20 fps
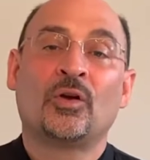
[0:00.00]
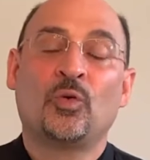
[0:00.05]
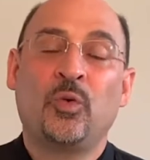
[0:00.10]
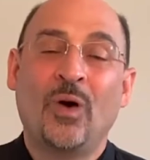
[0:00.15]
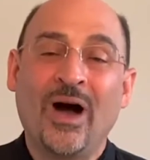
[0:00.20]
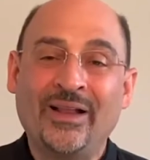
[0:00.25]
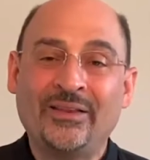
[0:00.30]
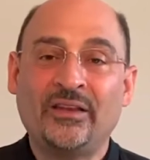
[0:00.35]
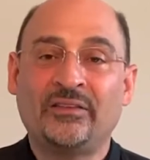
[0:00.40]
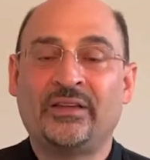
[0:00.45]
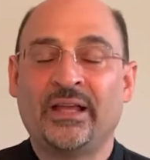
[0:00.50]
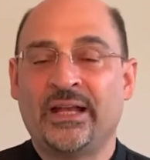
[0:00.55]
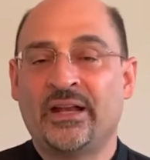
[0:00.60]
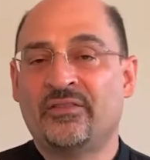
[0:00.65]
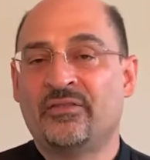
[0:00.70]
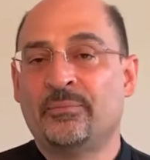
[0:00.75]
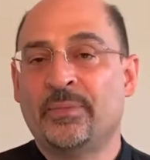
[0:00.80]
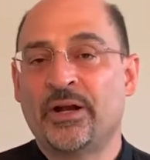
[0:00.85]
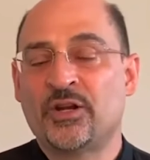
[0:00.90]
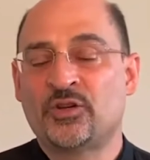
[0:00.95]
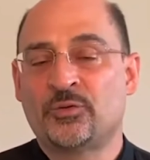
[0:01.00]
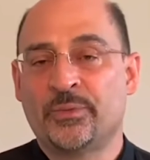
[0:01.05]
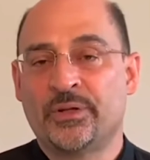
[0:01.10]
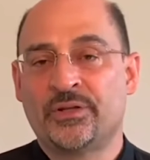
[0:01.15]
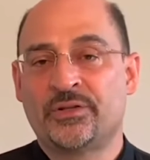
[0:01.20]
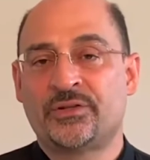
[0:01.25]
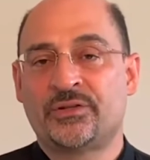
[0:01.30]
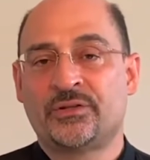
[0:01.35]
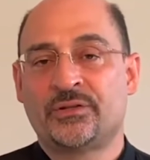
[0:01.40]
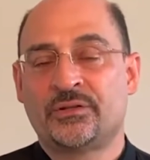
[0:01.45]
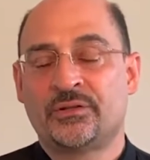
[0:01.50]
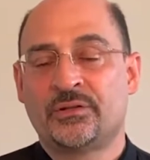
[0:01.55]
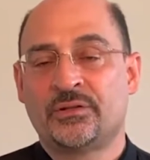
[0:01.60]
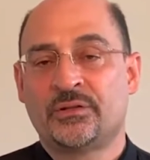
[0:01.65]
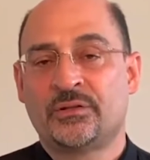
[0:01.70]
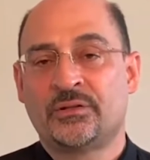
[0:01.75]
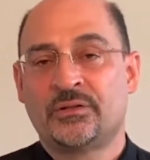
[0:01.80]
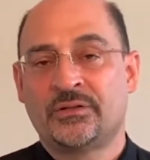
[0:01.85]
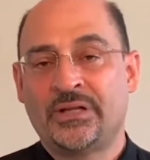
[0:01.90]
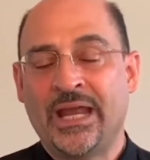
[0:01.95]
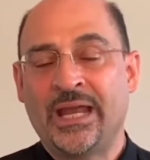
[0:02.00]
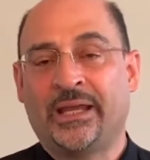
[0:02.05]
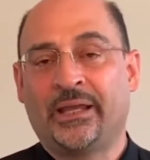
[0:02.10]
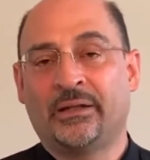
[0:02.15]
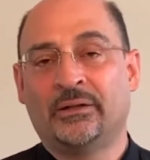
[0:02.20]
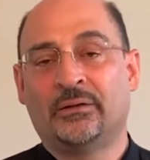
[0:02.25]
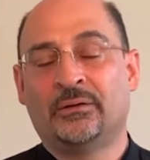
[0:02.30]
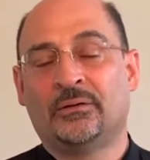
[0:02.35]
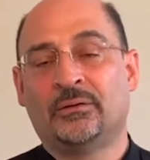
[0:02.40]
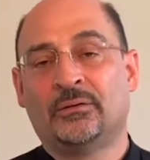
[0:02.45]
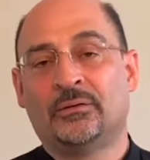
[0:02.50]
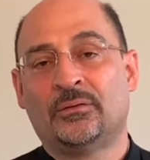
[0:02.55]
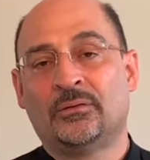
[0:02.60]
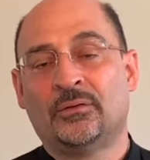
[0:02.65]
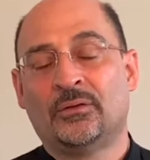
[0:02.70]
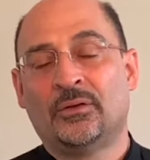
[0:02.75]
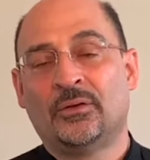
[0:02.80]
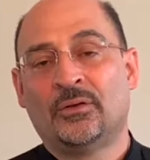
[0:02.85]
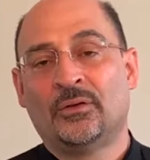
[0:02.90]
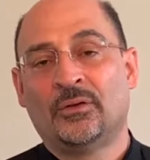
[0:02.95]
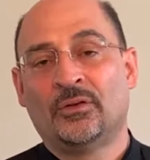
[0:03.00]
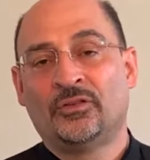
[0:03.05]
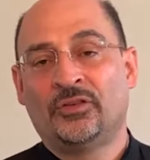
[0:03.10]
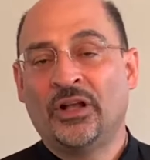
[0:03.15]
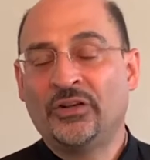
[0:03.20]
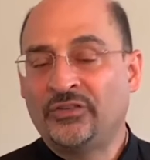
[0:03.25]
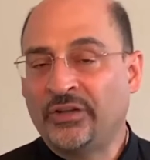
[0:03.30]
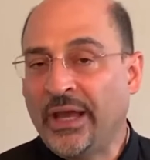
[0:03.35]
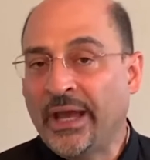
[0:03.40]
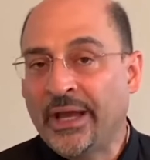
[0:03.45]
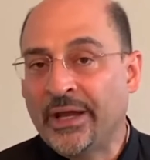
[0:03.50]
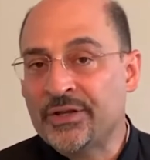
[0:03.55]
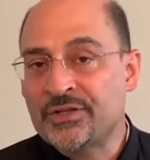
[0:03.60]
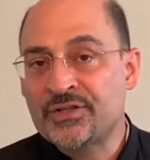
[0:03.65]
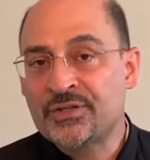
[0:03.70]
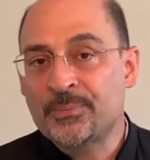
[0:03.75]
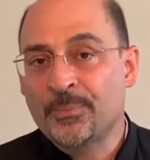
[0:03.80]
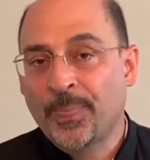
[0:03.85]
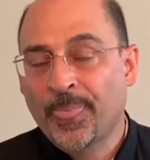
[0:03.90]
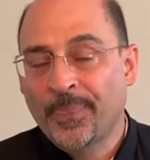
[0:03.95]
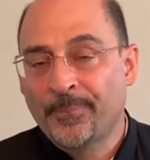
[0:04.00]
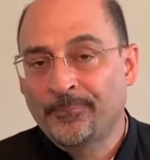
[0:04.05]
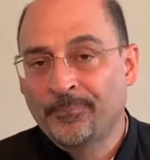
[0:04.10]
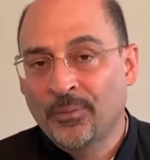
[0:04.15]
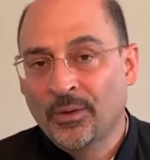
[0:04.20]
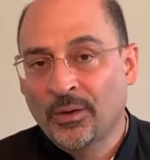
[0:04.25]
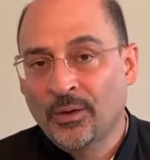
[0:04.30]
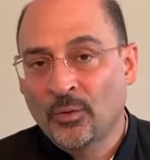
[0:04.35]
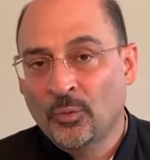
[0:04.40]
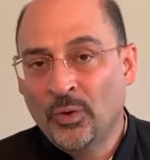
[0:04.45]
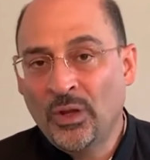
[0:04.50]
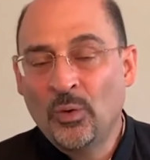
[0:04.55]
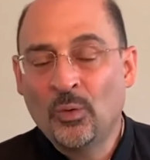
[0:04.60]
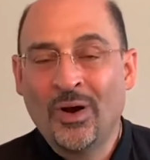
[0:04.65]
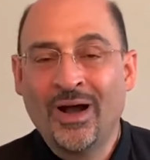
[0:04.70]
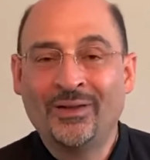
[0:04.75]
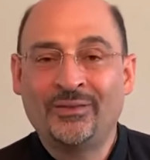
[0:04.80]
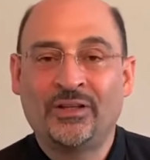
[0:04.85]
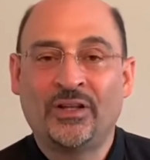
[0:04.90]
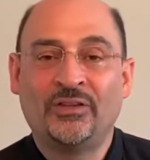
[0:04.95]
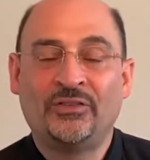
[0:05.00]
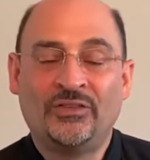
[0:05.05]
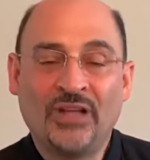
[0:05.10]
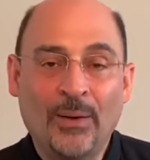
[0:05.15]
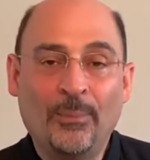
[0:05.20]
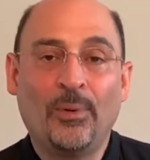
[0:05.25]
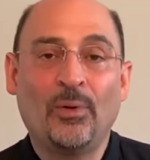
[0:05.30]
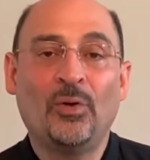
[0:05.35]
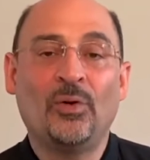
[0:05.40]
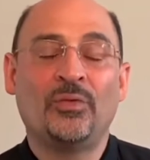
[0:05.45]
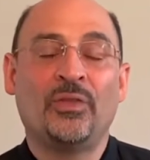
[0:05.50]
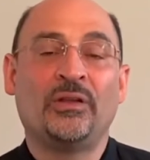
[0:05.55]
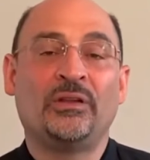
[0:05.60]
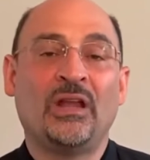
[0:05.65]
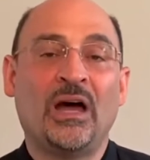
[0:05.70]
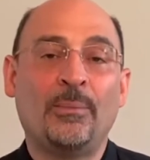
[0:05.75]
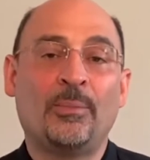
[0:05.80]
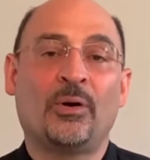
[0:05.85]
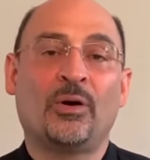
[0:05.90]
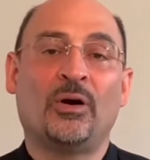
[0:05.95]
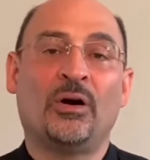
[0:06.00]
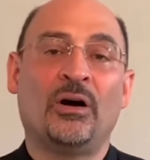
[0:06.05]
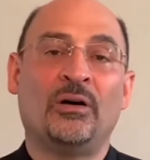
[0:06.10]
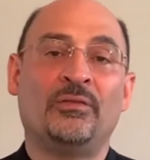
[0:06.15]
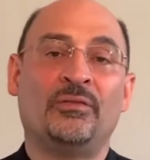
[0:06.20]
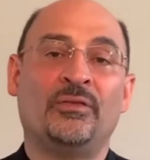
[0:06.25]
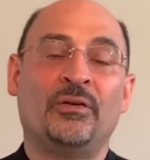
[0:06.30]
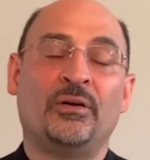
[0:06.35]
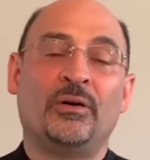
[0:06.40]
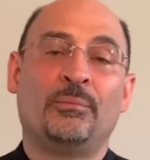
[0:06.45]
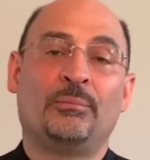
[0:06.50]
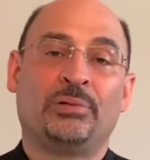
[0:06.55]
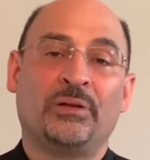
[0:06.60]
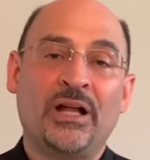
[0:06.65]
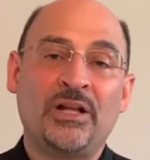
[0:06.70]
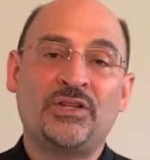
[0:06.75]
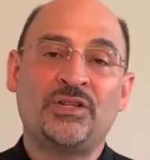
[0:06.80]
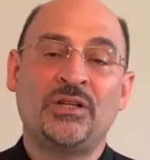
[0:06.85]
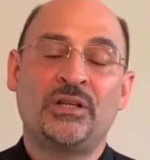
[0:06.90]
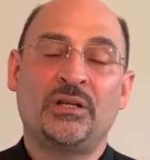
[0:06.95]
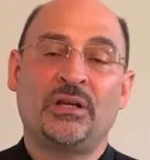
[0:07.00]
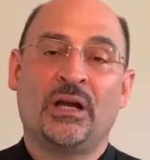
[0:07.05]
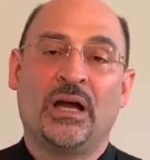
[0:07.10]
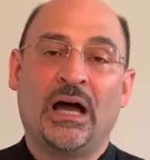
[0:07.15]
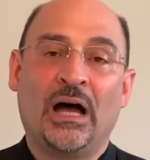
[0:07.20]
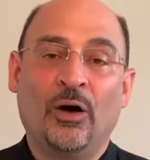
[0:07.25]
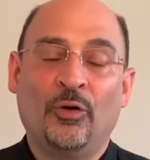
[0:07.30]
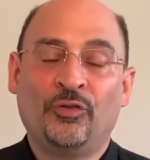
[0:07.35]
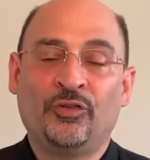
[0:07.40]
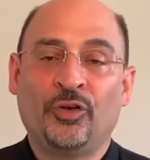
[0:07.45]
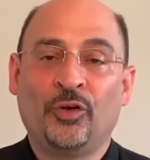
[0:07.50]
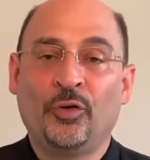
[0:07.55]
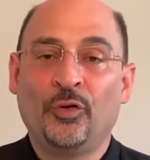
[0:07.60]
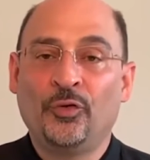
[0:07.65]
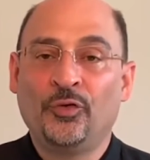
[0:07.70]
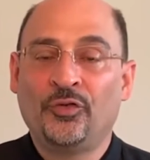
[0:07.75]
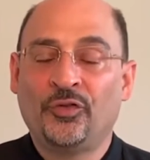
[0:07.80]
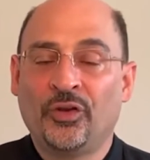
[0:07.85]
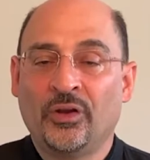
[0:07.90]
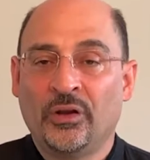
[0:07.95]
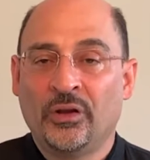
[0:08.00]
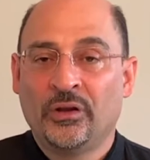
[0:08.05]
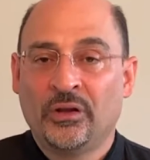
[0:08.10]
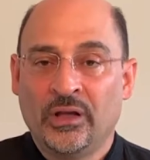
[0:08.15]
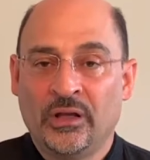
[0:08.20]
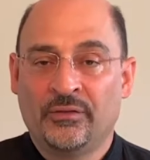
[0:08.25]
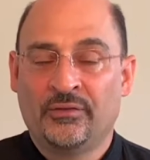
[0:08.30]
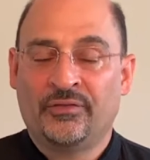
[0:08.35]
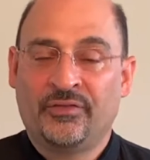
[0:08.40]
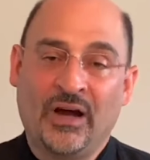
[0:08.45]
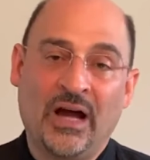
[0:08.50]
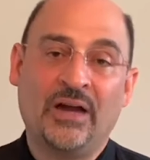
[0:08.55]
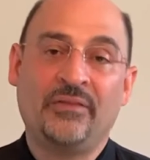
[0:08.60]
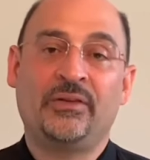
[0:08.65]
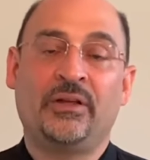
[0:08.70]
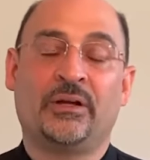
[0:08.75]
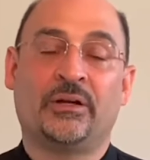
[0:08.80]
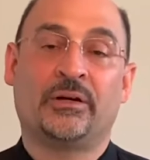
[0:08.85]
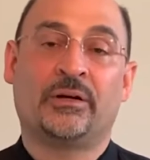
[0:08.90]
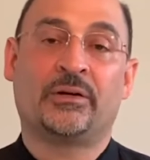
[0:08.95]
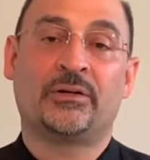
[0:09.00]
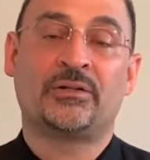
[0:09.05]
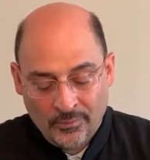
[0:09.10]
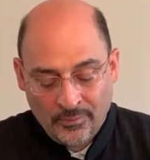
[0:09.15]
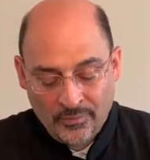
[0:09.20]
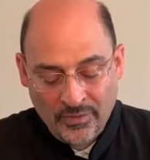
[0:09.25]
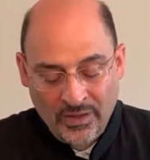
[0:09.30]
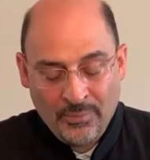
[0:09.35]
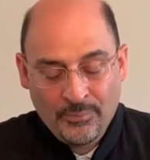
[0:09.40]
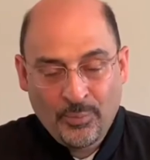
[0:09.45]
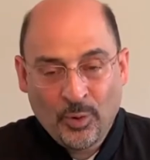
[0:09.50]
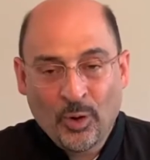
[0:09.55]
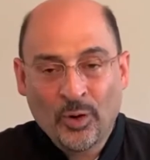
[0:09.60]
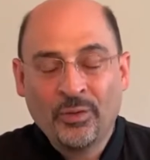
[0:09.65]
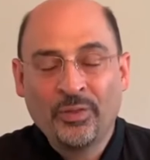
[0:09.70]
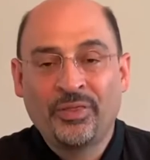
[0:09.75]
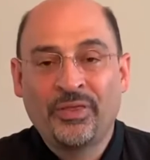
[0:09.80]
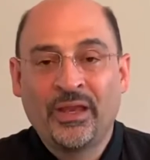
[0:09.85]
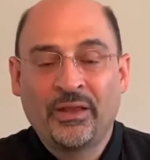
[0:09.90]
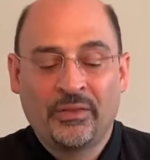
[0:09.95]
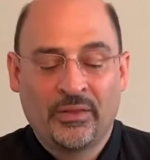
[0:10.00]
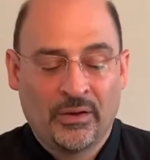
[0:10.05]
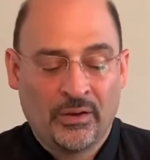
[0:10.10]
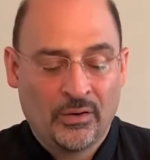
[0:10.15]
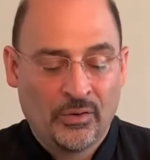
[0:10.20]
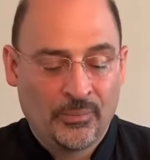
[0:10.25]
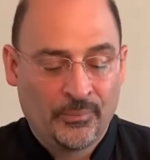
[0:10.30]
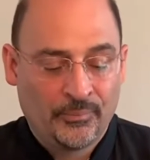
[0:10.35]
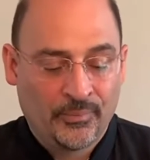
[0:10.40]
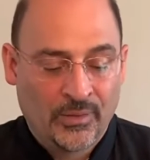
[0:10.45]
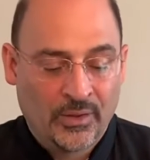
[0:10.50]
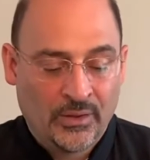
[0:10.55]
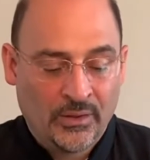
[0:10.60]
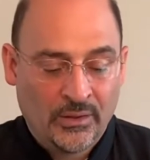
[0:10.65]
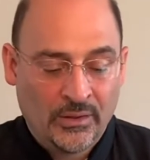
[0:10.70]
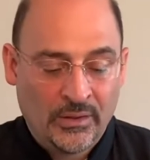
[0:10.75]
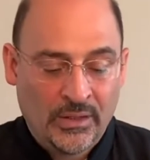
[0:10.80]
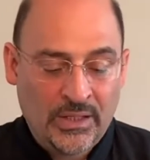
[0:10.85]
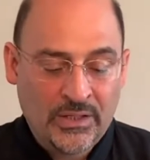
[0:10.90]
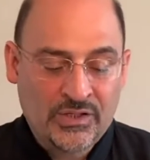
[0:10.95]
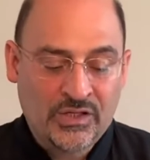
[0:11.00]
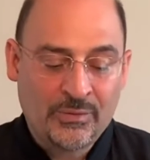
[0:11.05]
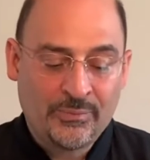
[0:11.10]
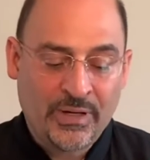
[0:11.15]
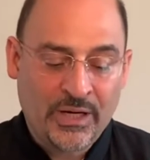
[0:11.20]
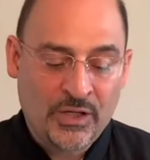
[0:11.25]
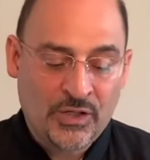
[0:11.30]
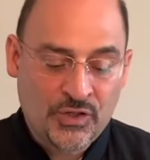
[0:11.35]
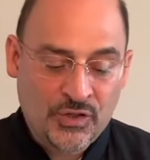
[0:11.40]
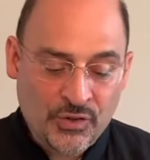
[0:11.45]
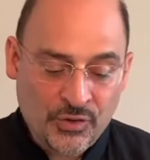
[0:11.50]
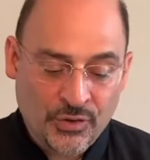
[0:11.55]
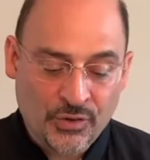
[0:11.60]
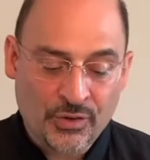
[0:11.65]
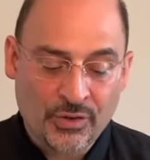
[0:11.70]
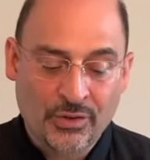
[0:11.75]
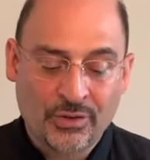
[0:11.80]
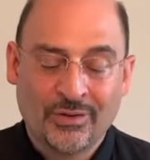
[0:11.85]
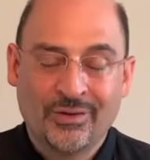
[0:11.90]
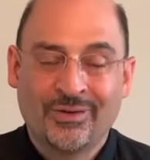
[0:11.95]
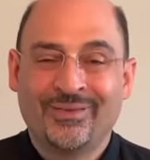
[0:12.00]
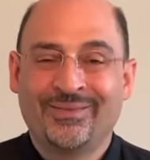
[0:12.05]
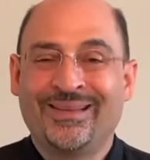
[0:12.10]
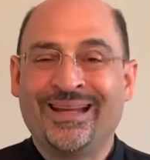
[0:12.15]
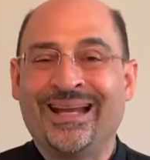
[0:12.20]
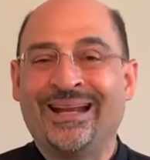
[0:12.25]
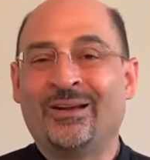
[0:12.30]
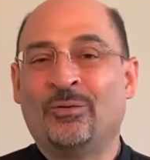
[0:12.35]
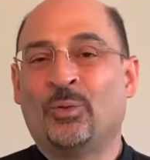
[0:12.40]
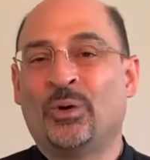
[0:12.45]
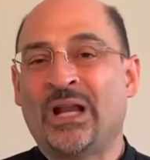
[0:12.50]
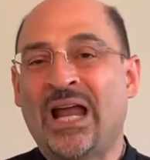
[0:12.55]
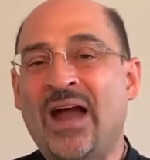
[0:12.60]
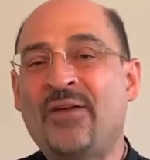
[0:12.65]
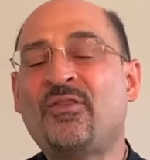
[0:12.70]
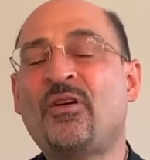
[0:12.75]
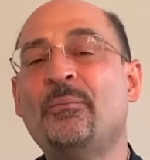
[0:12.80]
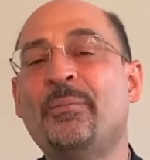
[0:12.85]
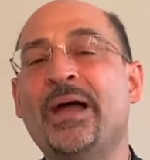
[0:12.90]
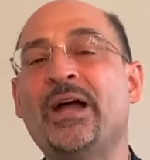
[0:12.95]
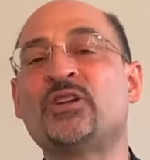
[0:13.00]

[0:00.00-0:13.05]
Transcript: quantitative measurements taken, such as we want to double the number of pledging households in five years. The important thing, though, is to make sure that whatever